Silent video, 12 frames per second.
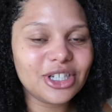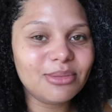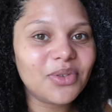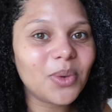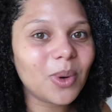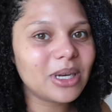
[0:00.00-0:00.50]
two
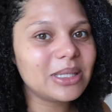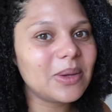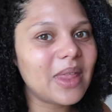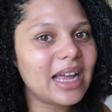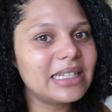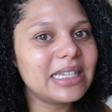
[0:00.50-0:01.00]
before, so
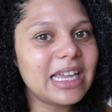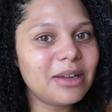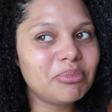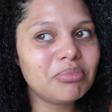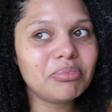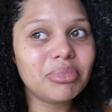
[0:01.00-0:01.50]
that's like
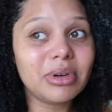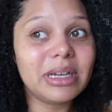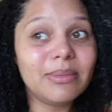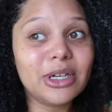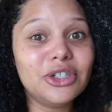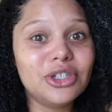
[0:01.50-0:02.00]
pretty
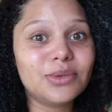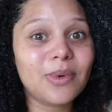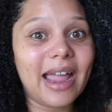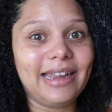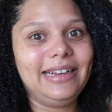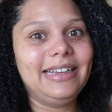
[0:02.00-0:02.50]
much as
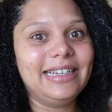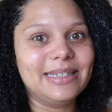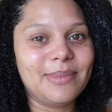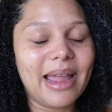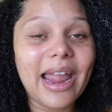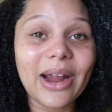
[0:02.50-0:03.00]
raggedy as
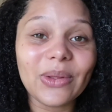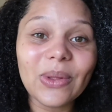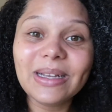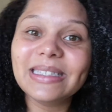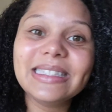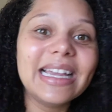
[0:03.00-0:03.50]
my hair
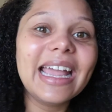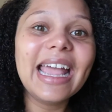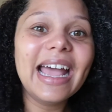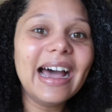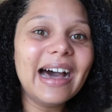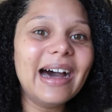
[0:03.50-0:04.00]
looks.
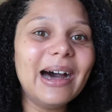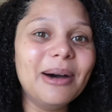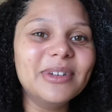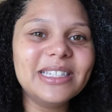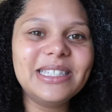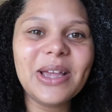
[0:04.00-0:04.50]

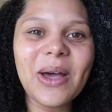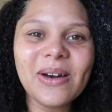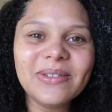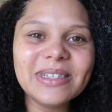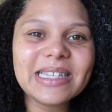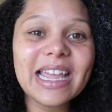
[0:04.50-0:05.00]
So
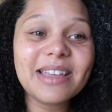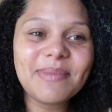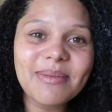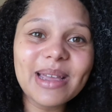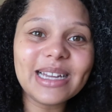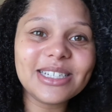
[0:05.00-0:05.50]
I was like,
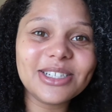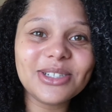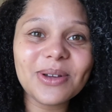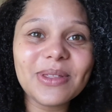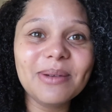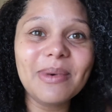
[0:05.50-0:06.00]
maybe I should
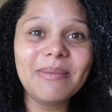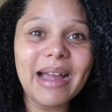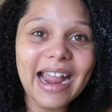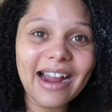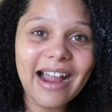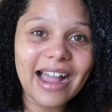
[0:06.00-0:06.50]
show them what my
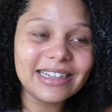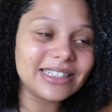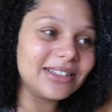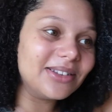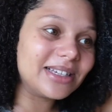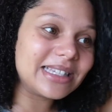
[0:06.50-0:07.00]
hair
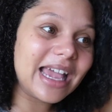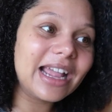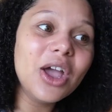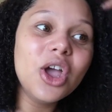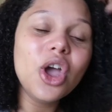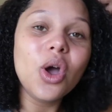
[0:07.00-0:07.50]
actually looks like
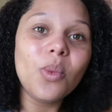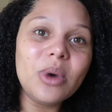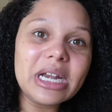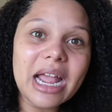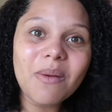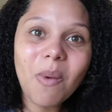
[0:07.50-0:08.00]

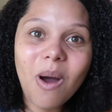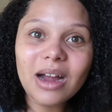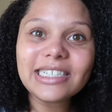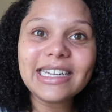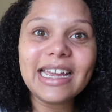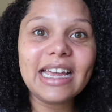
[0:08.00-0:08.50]
when I
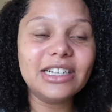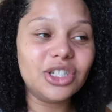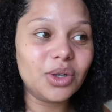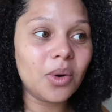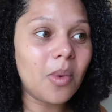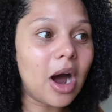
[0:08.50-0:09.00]
wash it and
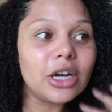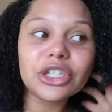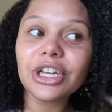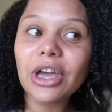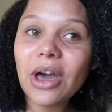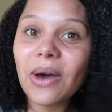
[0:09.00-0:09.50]
do a wash
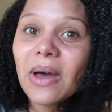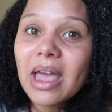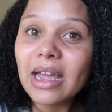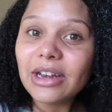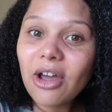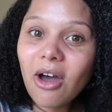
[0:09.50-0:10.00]
and go.
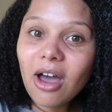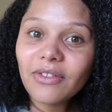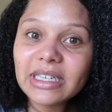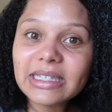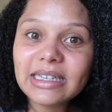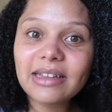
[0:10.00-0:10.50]
Now
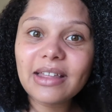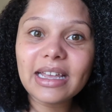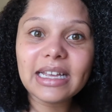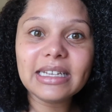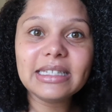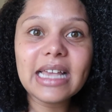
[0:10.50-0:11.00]
obviously, like
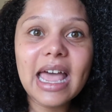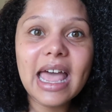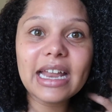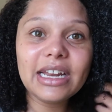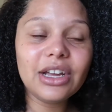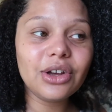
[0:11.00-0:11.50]
I
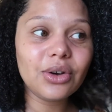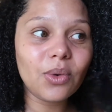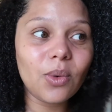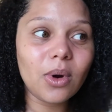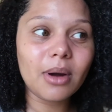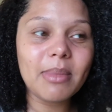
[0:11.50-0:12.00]
said,
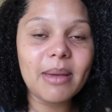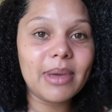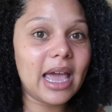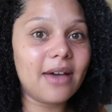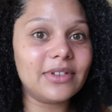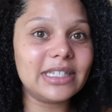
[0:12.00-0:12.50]
or maybe
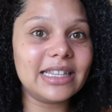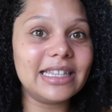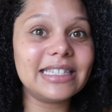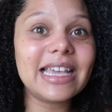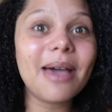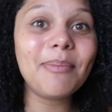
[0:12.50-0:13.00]
I haven't said
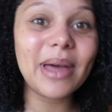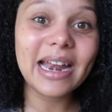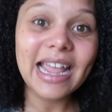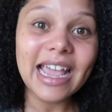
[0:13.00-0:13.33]
this yet, but